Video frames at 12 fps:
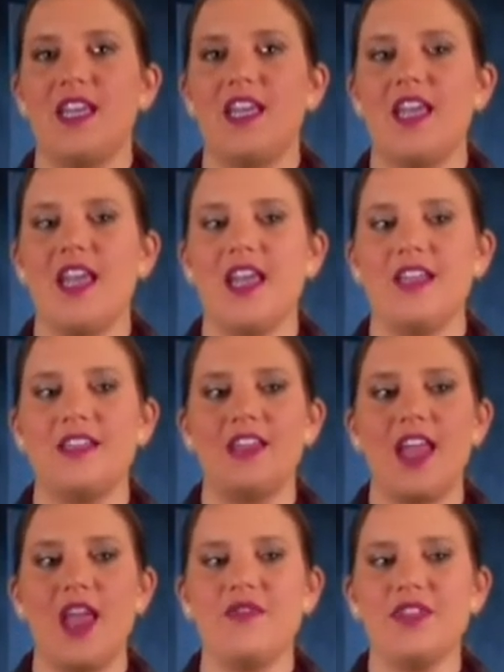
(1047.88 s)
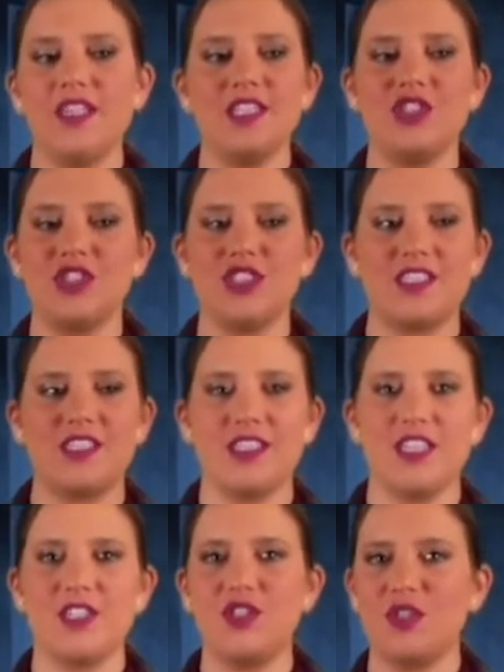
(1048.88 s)
And everything just,
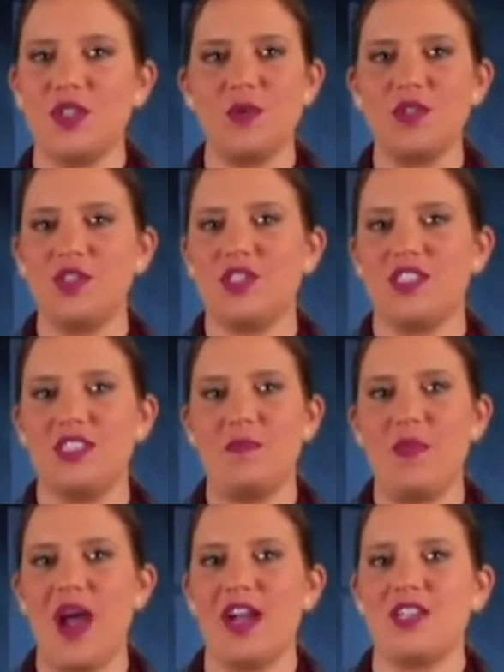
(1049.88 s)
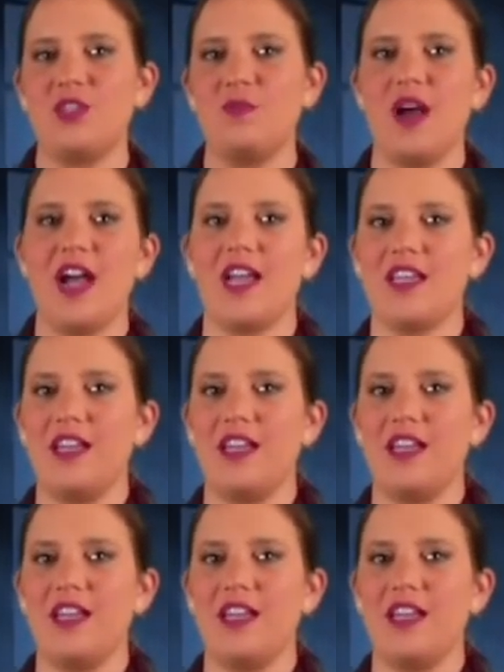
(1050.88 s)
it was just back to back,